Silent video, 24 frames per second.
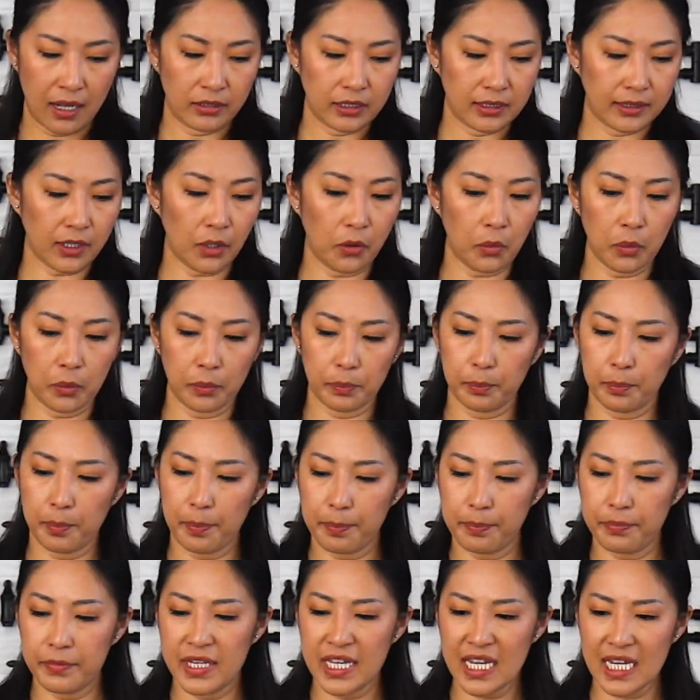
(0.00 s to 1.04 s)
So
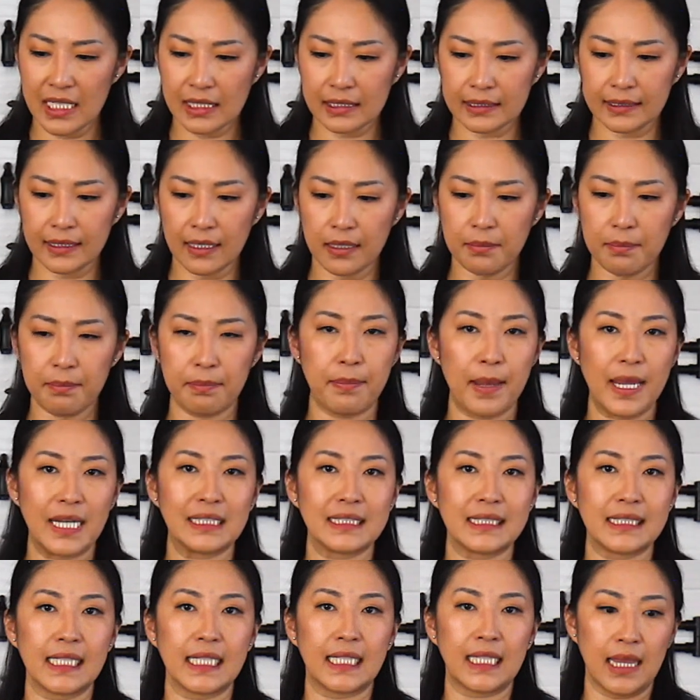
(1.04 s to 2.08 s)
these are
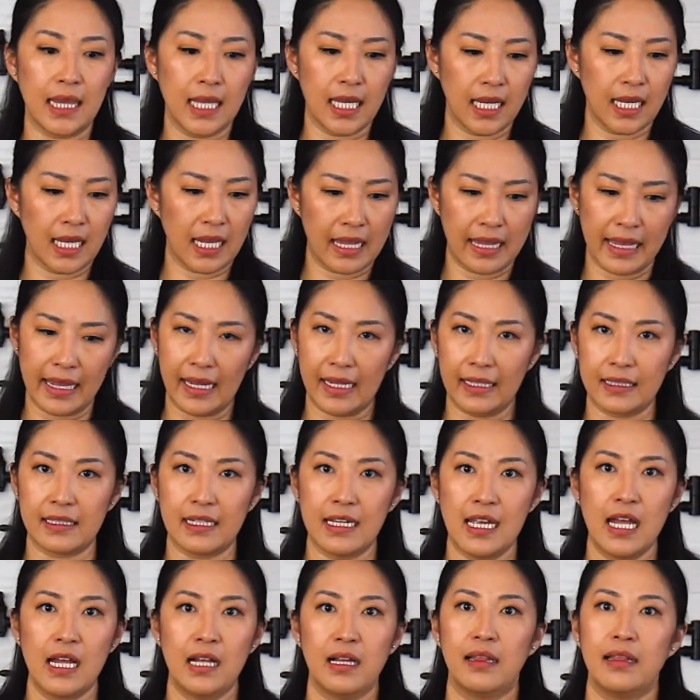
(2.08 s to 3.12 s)
basically it.
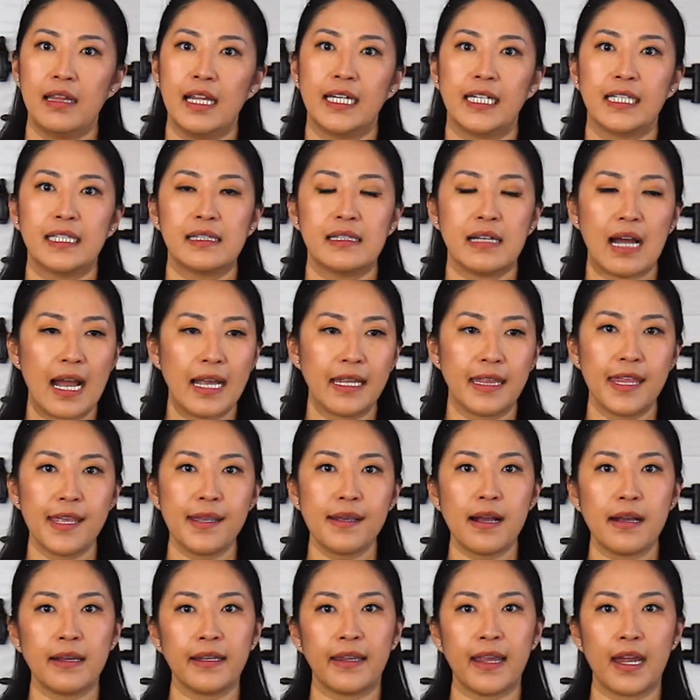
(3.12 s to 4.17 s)
Like, I
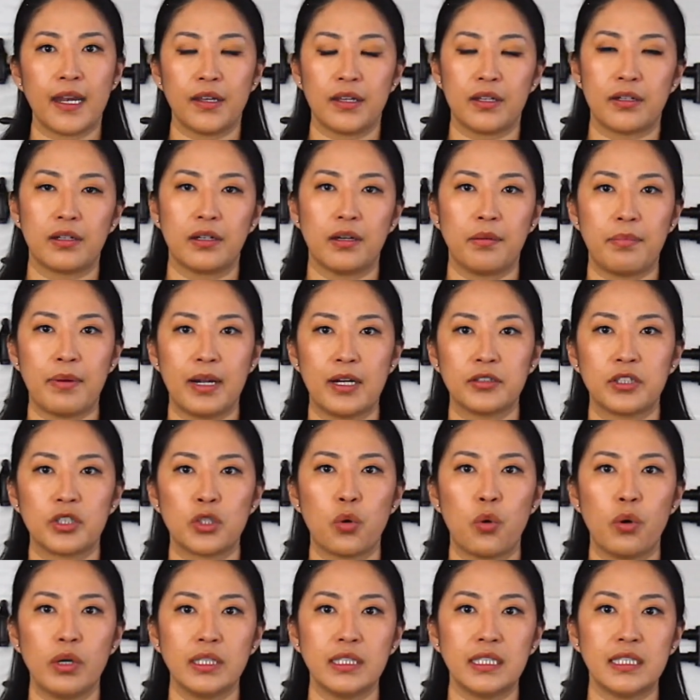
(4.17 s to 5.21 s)
think I gathered about
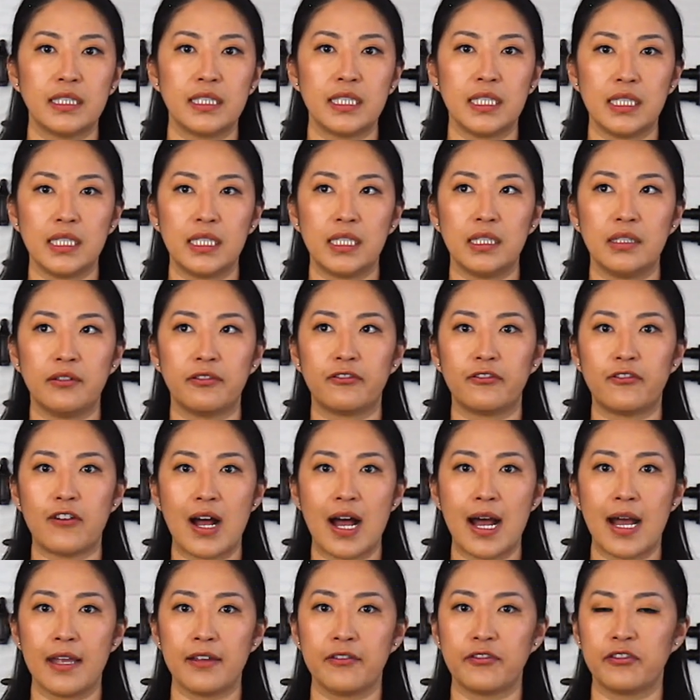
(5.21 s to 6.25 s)

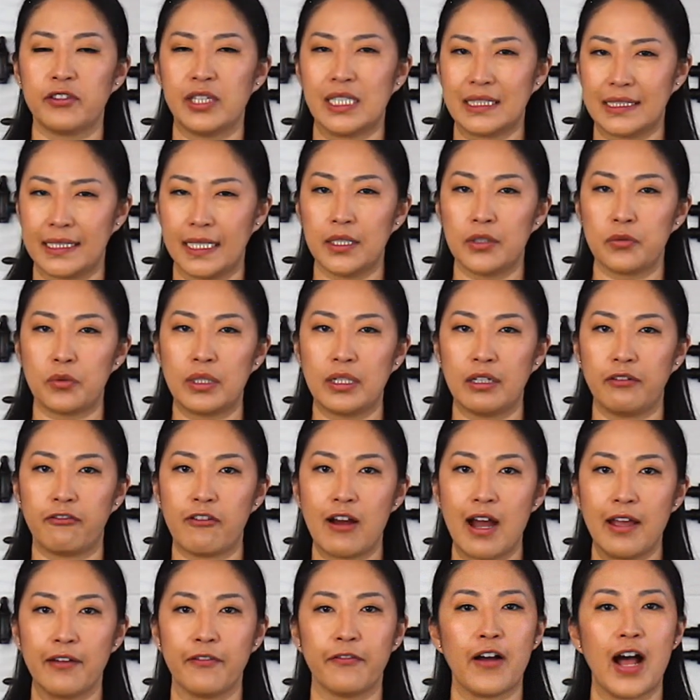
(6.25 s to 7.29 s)
25, less than
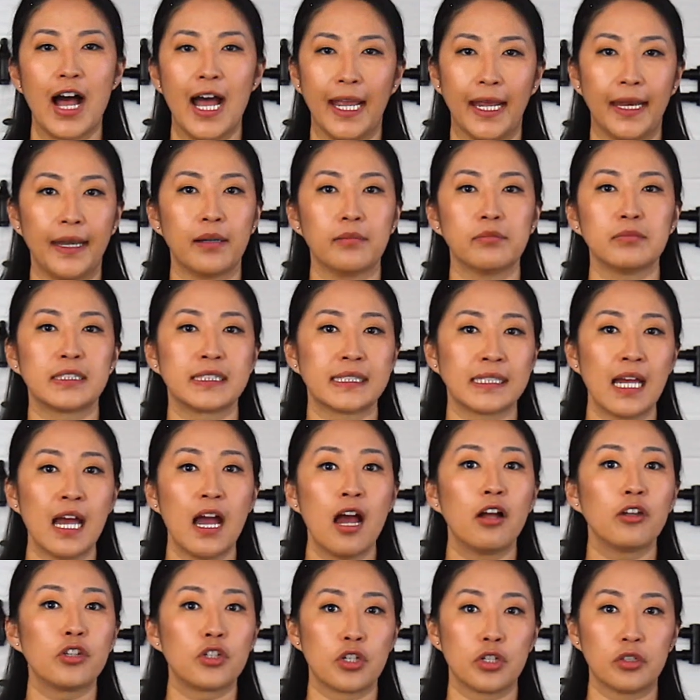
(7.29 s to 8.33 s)
25 items
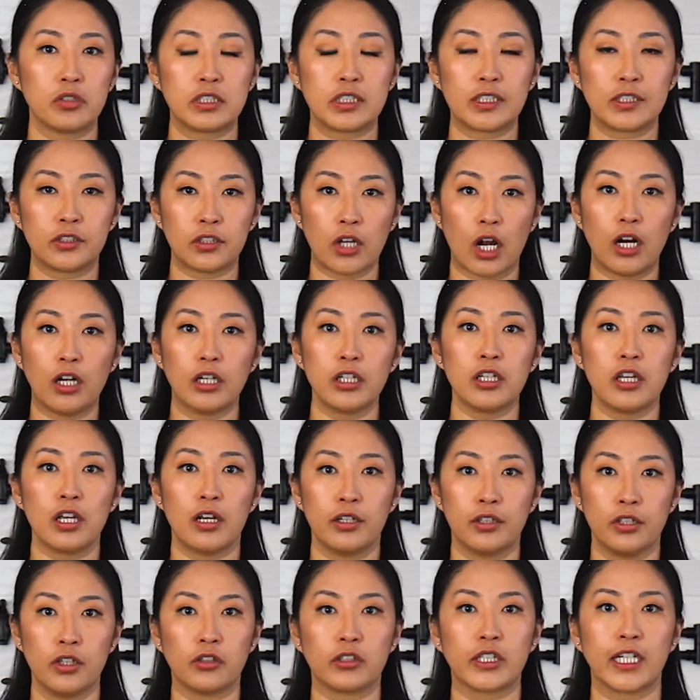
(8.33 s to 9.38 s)
to start
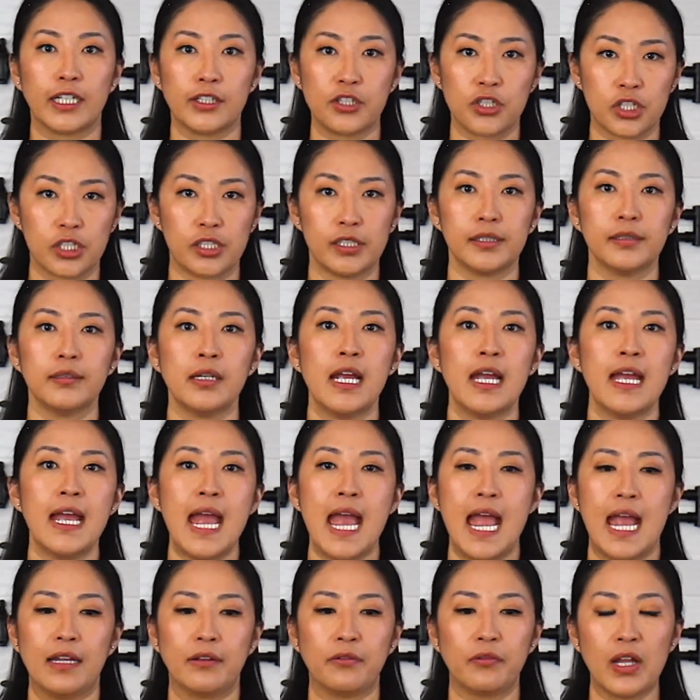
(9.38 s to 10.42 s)
your kitchen.
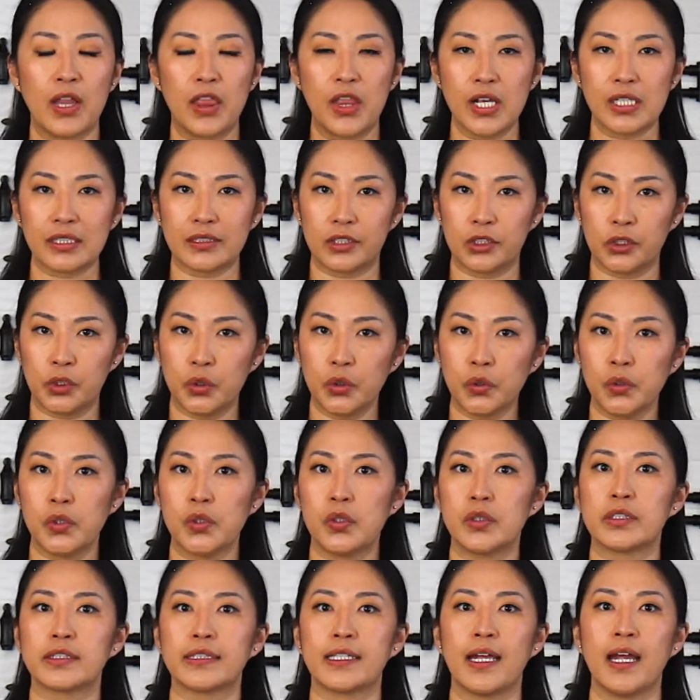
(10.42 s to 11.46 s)
And with these
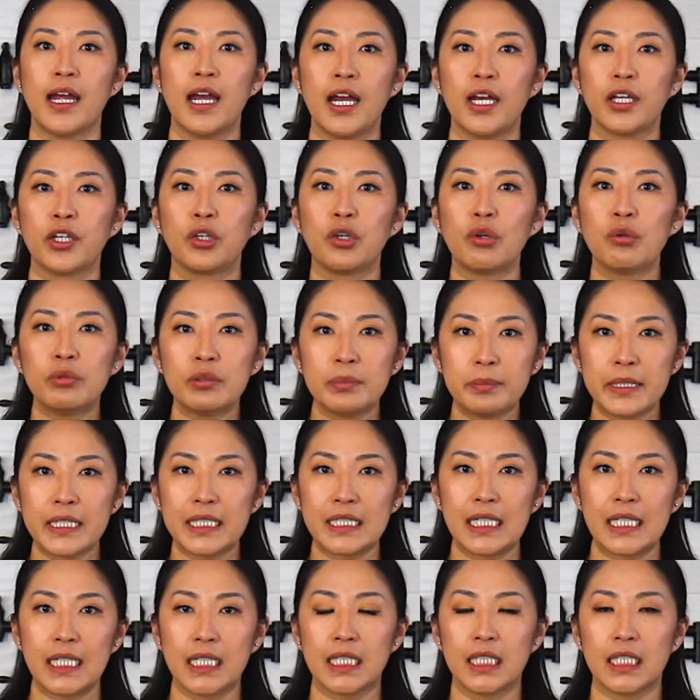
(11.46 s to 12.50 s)
tools, you will
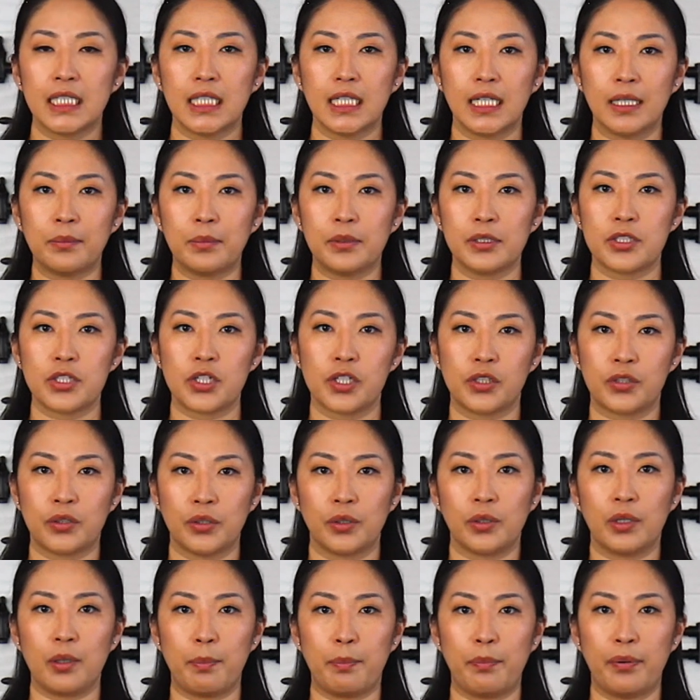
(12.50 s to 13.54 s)
be able to
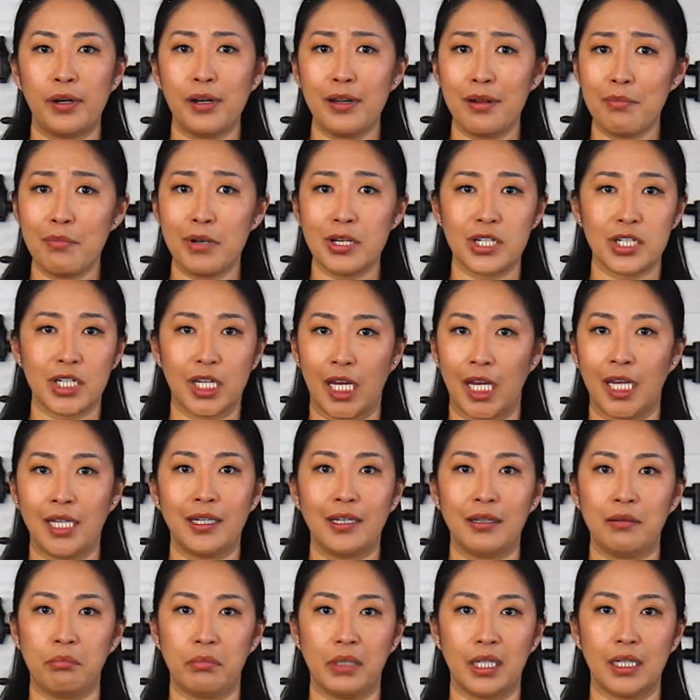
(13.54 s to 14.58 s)
cook pretty much
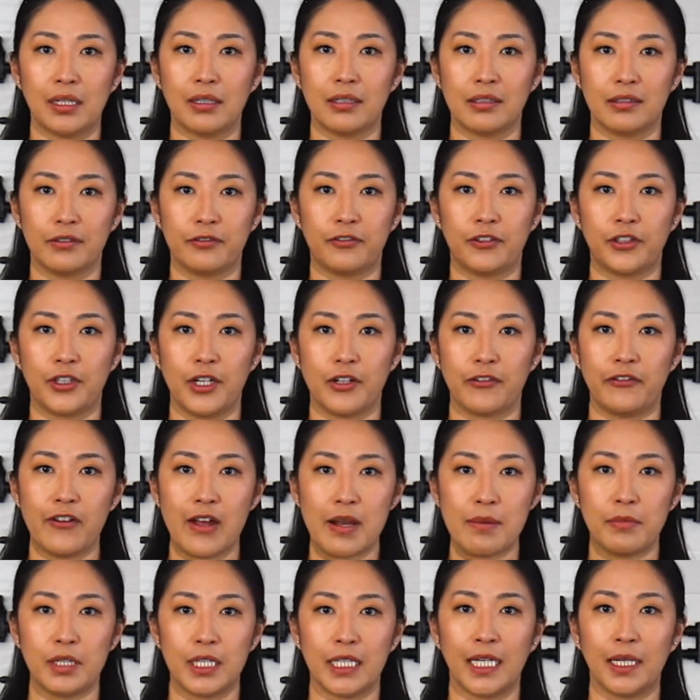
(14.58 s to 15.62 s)
any meal for your
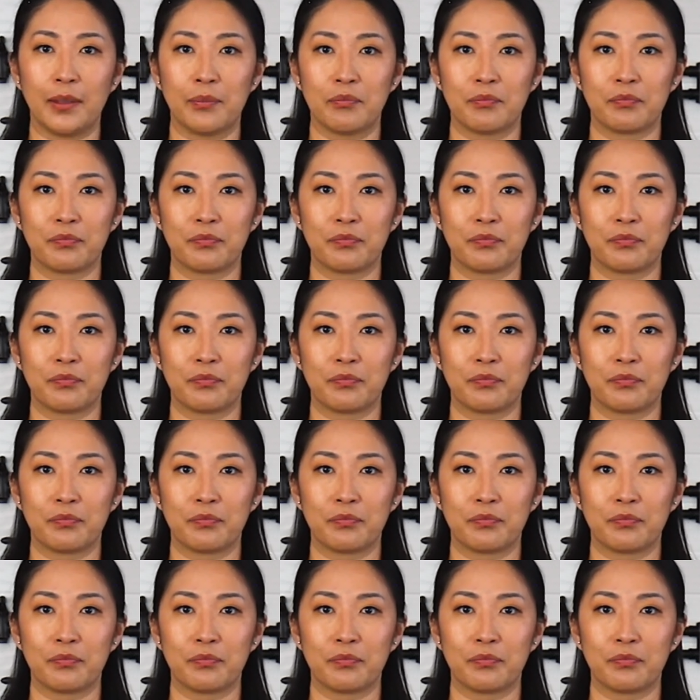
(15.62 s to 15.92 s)
family.